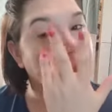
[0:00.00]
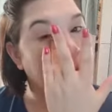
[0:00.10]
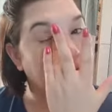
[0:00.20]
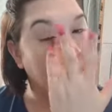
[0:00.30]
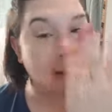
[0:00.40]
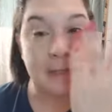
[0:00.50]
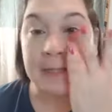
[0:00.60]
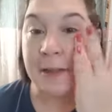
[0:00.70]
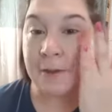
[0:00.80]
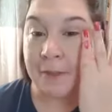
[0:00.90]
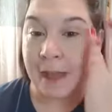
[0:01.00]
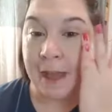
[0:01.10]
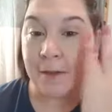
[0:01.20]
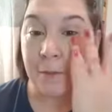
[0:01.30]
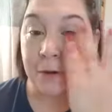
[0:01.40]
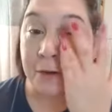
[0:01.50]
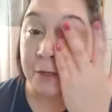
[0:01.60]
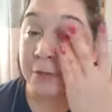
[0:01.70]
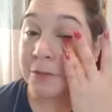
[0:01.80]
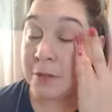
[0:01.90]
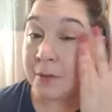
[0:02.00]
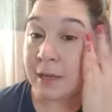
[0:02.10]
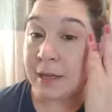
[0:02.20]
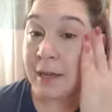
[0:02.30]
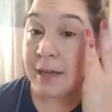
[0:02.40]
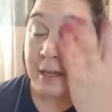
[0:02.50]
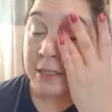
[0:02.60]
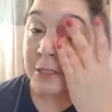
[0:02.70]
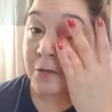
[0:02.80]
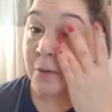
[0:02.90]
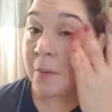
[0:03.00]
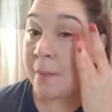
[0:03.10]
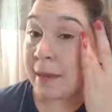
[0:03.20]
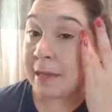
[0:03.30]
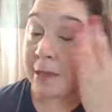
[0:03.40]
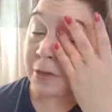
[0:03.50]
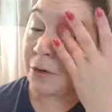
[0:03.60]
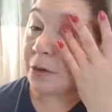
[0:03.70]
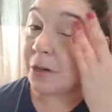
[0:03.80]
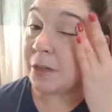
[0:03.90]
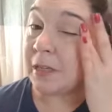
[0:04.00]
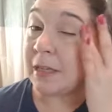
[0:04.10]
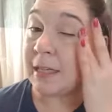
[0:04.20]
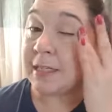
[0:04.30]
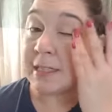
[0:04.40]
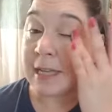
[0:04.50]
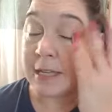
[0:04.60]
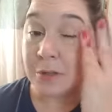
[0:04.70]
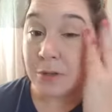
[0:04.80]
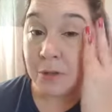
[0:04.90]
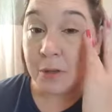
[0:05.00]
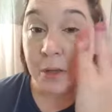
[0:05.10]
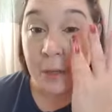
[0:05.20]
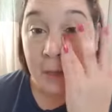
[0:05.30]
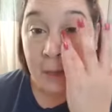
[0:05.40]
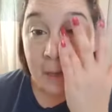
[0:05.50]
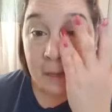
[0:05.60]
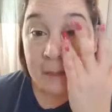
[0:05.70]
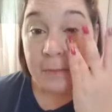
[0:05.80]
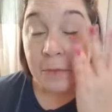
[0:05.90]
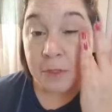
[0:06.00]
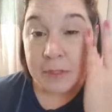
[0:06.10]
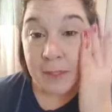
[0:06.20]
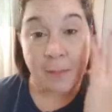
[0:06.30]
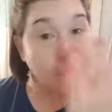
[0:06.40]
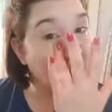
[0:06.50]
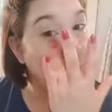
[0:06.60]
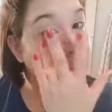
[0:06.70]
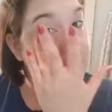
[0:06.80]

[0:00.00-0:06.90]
Have you guys learned that? What are you doing to make your cleaning schedule more simple?